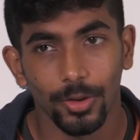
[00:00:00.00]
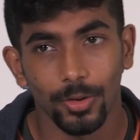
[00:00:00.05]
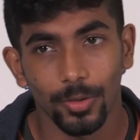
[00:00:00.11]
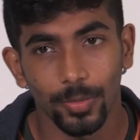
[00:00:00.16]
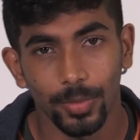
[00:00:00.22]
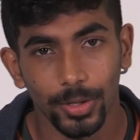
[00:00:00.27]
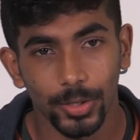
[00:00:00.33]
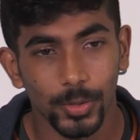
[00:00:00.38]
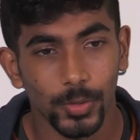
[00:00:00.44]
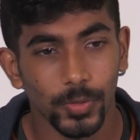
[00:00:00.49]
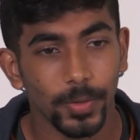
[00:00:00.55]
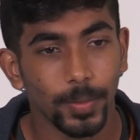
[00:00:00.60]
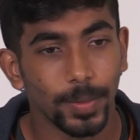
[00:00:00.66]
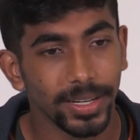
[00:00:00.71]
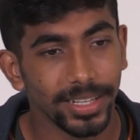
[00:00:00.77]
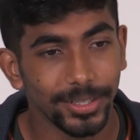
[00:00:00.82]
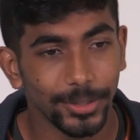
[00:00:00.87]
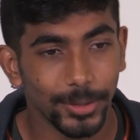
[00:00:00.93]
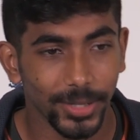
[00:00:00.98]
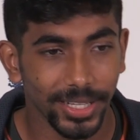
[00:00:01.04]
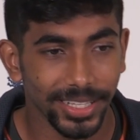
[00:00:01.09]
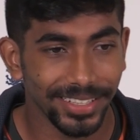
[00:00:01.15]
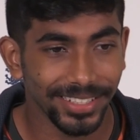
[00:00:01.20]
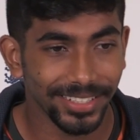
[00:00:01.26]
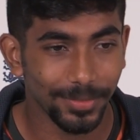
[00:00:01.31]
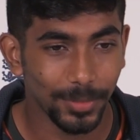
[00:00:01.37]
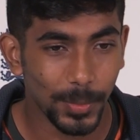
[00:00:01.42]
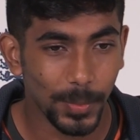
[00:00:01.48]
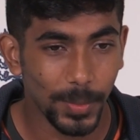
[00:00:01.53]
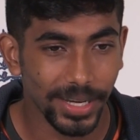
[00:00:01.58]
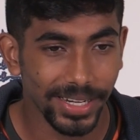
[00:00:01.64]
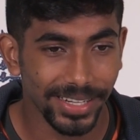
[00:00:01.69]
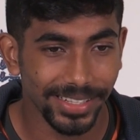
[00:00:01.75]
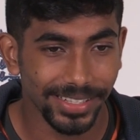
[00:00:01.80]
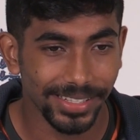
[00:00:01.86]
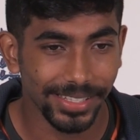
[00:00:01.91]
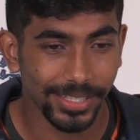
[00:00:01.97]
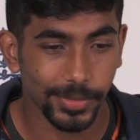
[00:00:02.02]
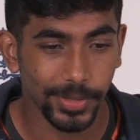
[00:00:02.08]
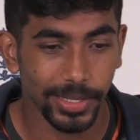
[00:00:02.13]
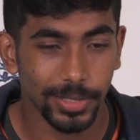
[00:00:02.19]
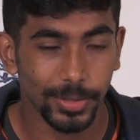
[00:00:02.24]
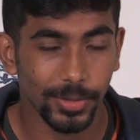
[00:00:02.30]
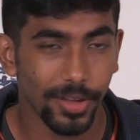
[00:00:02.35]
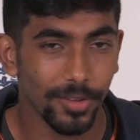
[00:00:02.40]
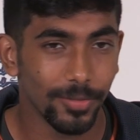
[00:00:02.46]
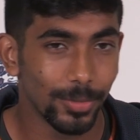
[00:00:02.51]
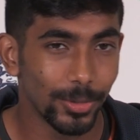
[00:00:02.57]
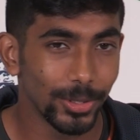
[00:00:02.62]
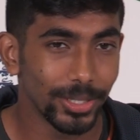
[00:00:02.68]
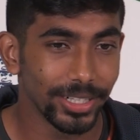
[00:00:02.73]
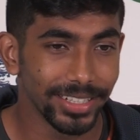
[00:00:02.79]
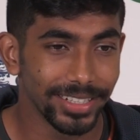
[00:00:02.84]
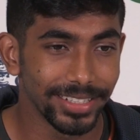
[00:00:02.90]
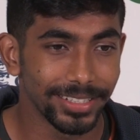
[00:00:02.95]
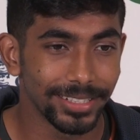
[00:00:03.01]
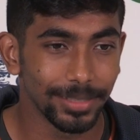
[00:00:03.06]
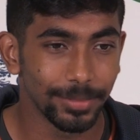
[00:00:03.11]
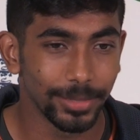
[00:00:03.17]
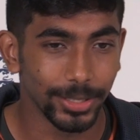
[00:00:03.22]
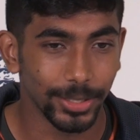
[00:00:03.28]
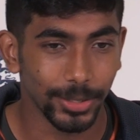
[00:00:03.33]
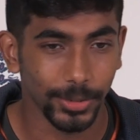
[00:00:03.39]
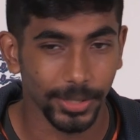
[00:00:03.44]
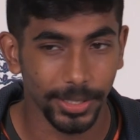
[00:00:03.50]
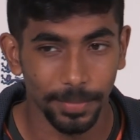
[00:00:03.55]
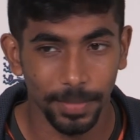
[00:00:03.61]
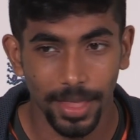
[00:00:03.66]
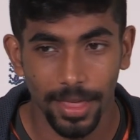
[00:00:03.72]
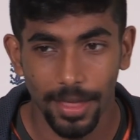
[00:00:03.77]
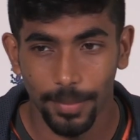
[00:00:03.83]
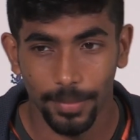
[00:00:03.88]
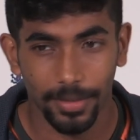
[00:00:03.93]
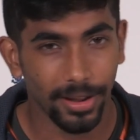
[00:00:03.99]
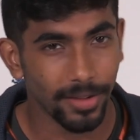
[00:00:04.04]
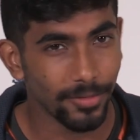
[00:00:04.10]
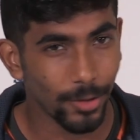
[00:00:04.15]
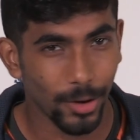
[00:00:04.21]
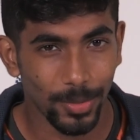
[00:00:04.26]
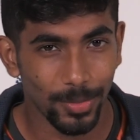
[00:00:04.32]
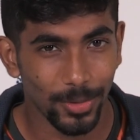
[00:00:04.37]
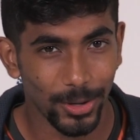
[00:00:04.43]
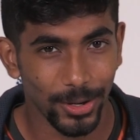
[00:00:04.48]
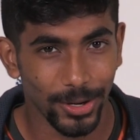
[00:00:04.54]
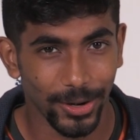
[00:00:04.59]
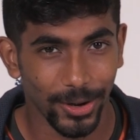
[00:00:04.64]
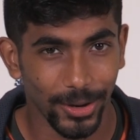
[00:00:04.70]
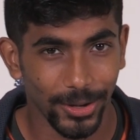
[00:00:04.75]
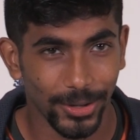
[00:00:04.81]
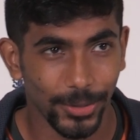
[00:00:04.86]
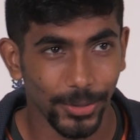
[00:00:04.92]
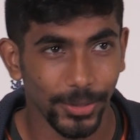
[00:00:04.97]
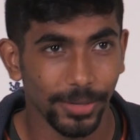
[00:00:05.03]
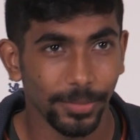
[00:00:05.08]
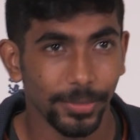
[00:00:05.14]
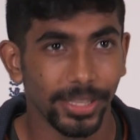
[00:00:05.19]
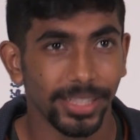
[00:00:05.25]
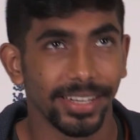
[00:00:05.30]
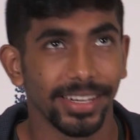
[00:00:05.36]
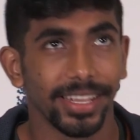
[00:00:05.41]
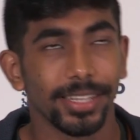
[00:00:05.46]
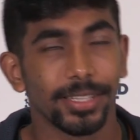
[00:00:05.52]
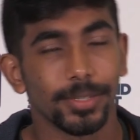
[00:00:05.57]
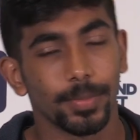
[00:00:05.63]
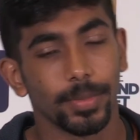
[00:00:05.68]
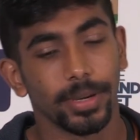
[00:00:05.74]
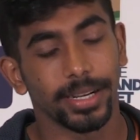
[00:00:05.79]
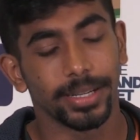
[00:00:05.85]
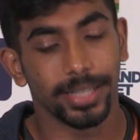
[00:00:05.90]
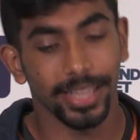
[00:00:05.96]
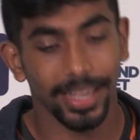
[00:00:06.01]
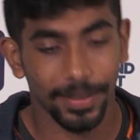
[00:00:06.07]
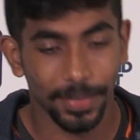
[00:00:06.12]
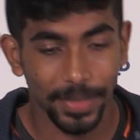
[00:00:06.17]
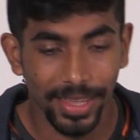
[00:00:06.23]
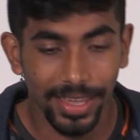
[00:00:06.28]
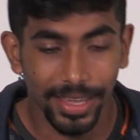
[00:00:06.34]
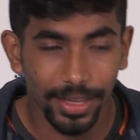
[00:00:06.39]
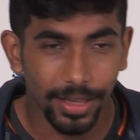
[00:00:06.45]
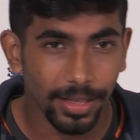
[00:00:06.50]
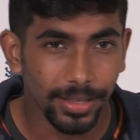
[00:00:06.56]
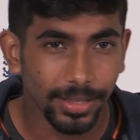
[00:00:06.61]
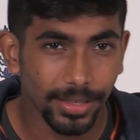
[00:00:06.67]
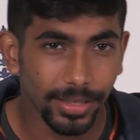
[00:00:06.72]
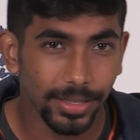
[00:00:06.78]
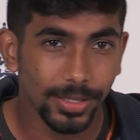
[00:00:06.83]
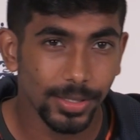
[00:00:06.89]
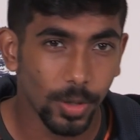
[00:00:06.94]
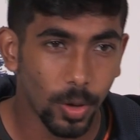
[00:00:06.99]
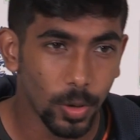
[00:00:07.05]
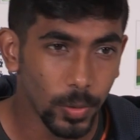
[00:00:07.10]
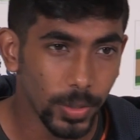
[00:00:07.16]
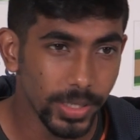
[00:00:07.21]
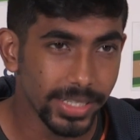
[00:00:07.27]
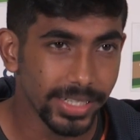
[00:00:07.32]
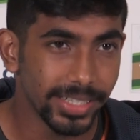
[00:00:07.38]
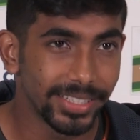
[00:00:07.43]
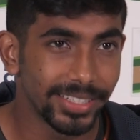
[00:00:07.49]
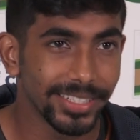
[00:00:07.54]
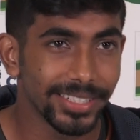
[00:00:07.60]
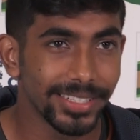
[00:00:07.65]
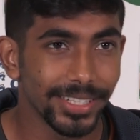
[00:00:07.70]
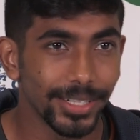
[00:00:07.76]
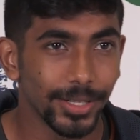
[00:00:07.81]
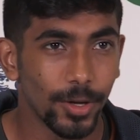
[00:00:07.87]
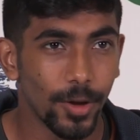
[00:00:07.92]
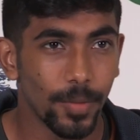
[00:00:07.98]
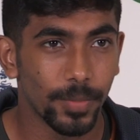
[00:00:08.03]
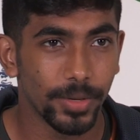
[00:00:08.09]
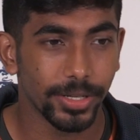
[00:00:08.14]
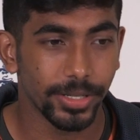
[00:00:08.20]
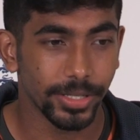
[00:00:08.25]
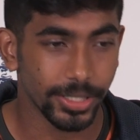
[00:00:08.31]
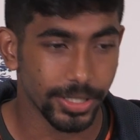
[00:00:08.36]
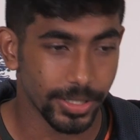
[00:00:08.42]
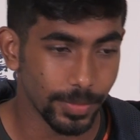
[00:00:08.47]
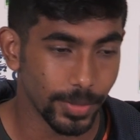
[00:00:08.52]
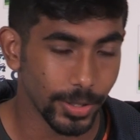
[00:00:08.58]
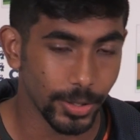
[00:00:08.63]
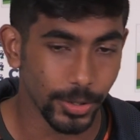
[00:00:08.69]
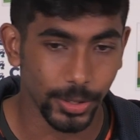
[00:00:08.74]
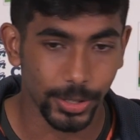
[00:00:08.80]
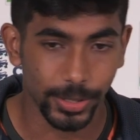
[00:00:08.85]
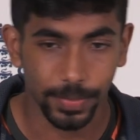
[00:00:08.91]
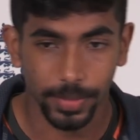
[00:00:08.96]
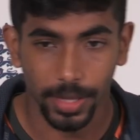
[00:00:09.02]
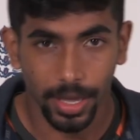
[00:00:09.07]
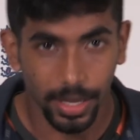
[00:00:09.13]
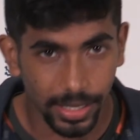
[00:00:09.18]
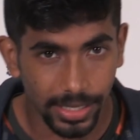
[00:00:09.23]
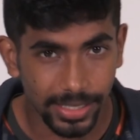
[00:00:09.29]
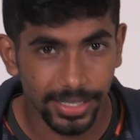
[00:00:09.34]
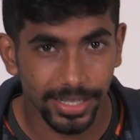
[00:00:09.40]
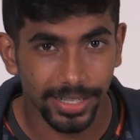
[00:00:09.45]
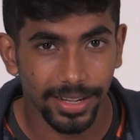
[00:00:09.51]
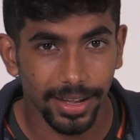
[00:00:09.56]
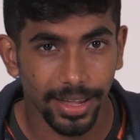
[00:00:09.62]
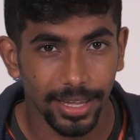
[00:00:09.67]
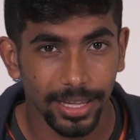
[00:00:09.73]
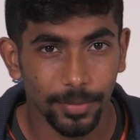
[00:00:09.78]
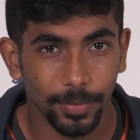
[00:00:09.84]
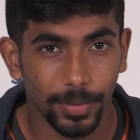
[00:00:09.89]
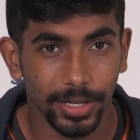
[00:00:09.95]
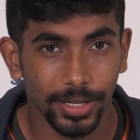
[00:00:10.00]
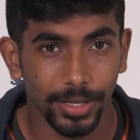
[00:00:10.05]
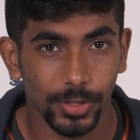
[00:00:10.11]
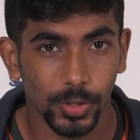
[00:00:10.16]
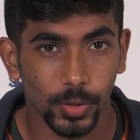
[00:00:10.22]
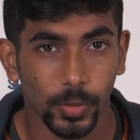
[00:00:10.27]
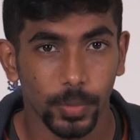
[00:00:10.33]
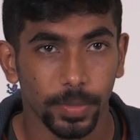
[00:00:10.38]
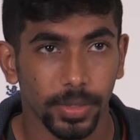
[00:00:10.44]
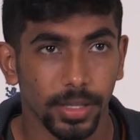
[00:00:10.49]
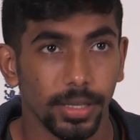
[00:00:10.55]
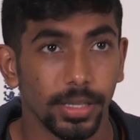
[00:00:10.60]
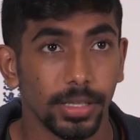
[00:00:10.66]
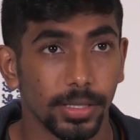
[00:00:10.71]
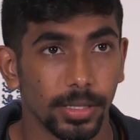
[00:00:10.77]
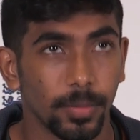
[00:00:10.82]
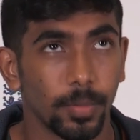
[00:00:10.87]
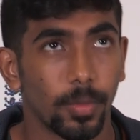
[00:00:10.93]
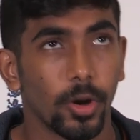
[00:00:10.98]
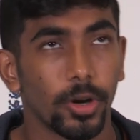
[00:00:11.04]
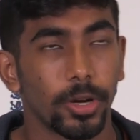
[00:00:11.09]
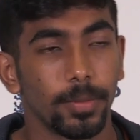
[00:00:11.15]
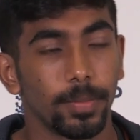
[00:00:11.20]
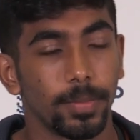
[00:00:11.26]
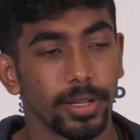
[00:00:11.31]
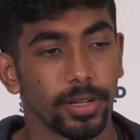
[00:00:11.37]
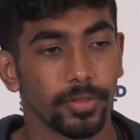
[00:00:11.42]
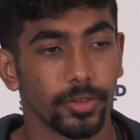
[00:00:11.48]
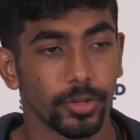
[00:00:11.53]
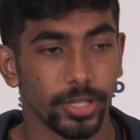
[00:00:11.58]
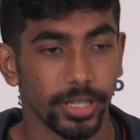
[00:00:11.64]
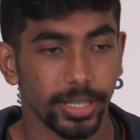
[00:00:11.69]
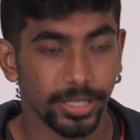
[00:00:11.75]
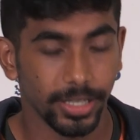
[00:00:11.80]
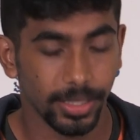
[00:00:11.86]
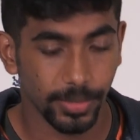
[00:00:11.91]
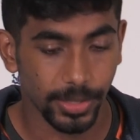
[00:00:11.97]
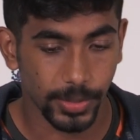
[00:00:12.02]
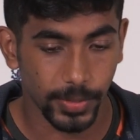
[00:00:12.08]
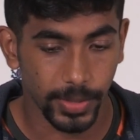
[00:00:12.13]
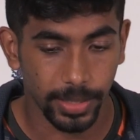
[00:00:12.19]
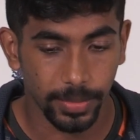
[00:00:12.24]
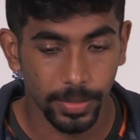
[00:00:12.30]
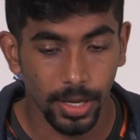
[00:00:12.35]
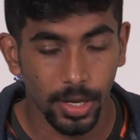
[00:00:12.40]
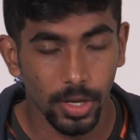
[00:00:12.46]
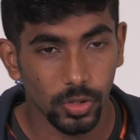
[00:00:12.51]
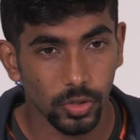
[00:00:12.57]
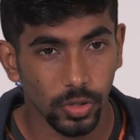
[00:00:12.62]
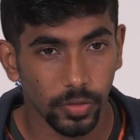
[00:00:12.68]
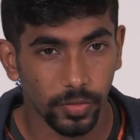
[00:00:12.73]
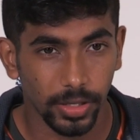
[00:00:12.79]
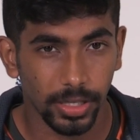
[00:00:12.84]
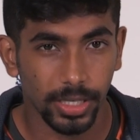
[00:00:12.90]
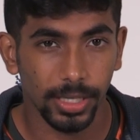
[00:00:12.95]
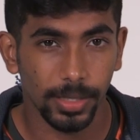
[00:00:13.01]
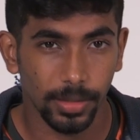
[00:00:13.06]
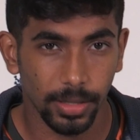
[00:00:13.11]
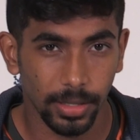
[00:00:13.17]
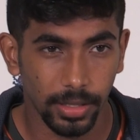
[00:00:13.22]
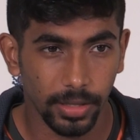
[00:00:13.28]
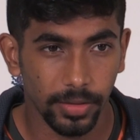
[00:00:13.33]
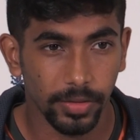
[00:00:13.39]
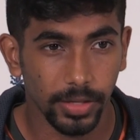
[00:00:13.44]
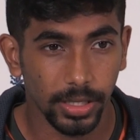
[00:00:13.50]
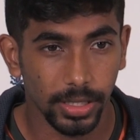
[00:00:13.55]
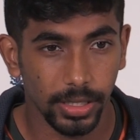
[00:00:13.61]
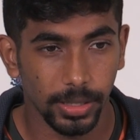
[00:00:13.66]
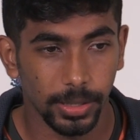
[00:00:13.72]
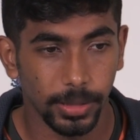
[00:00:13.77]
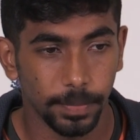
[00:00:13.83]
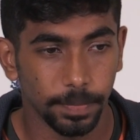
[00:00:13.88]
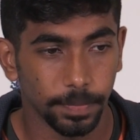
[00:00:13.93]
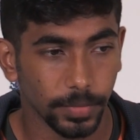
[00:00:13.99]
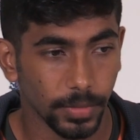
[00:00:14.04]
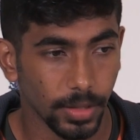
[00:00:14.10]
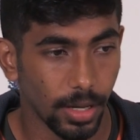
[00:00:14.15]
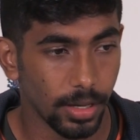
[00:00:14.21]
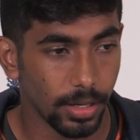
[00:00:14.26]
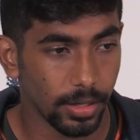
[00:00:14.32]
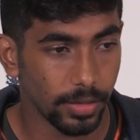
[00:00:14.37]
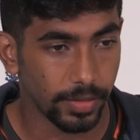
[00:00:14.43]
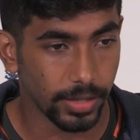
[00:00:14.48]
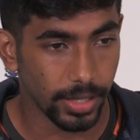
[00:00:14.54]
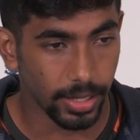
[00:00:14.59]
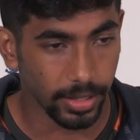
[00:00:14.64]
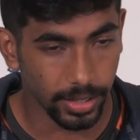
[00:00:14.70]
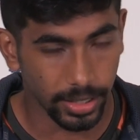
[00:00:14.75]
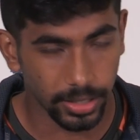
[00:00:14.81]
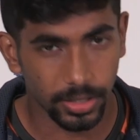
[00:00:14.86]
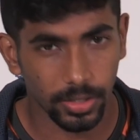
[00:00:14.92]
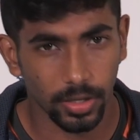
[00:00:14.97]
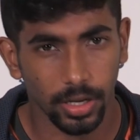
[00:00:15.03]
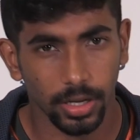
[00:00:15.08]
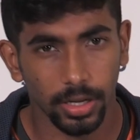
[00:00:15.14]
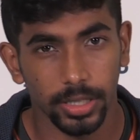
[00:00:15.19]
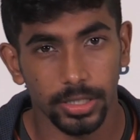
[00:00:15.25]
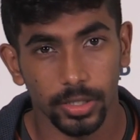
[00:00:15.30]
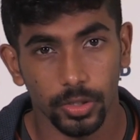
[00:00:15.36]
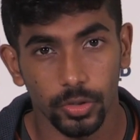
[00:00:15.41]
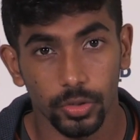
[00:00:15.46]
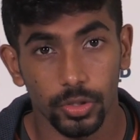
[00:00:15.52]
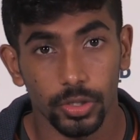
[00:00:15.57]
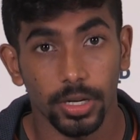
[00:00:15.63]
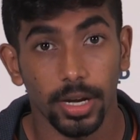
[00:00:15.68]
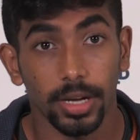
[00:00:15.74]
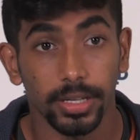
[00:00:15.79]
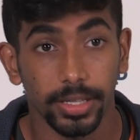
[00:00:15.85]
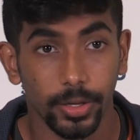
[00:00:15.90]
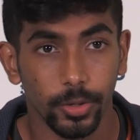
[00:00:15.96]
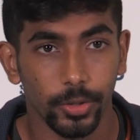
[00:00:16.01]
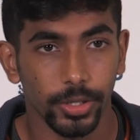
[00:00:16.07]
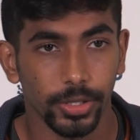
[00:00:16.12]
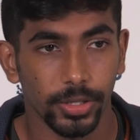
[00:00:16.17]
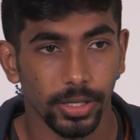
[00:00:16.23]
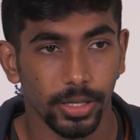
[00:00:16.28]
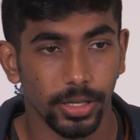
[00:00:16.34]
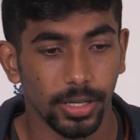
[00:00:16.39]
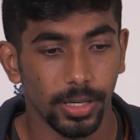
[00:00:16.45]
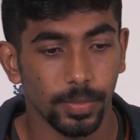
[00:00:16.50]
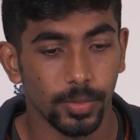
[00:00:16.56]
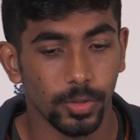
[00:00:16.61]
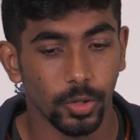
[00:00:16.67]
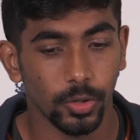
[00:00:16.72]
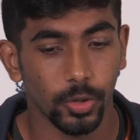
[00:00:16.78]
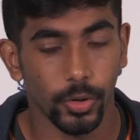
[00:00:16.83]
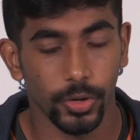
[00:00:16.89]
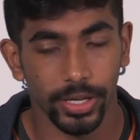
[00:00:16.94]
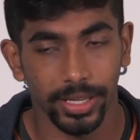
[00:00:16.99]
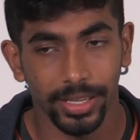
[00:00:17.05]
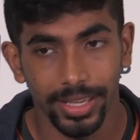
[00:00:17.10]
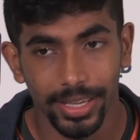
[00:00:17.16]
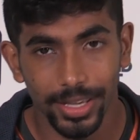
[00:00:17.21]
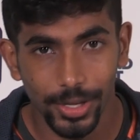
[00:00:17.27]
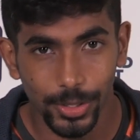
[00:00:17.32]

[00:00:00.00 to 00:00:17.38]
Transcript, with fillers: No, because we played together in Mumbai Indians as well, so I've bowled a little bit to him, but I've not bowled a lot to him in the nets. But yeah, it's always an interesting competition because he's an attacking player, so he's an important player for their team as well. So if he if he if he gets gets a good start, he go he keeps on going.